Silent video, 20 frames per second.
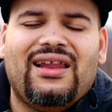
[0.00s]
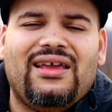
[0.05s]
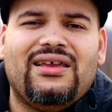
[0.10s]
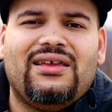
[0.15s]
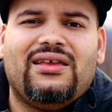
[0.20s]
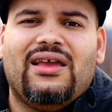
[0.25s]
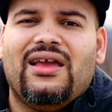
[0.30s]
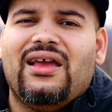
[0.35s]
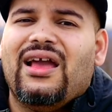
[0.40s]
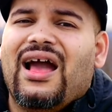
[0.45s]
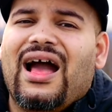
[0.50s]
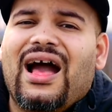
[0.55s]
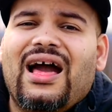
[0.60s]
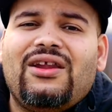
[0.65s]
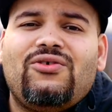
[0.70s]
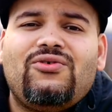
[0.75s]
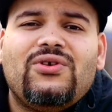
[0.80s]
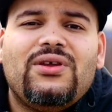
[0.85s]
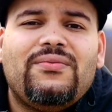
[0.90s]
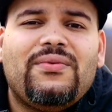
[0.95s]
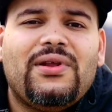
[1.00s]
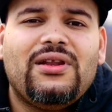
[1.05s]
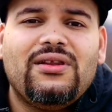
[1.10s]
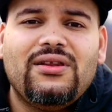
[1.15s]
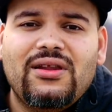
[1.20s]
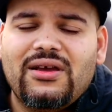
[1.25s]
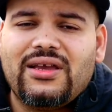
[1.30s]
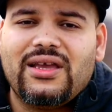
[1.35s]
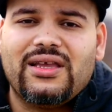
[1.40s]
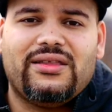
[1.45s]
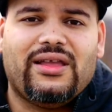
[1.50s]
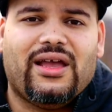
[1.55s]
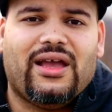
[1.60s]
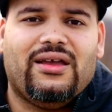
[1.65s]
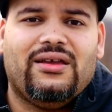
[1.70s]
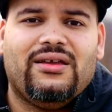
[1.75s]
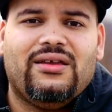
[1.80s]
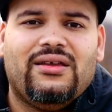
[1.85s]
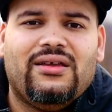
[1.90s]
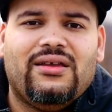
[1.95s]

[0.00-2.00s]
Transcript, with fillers: like I don't even look at that.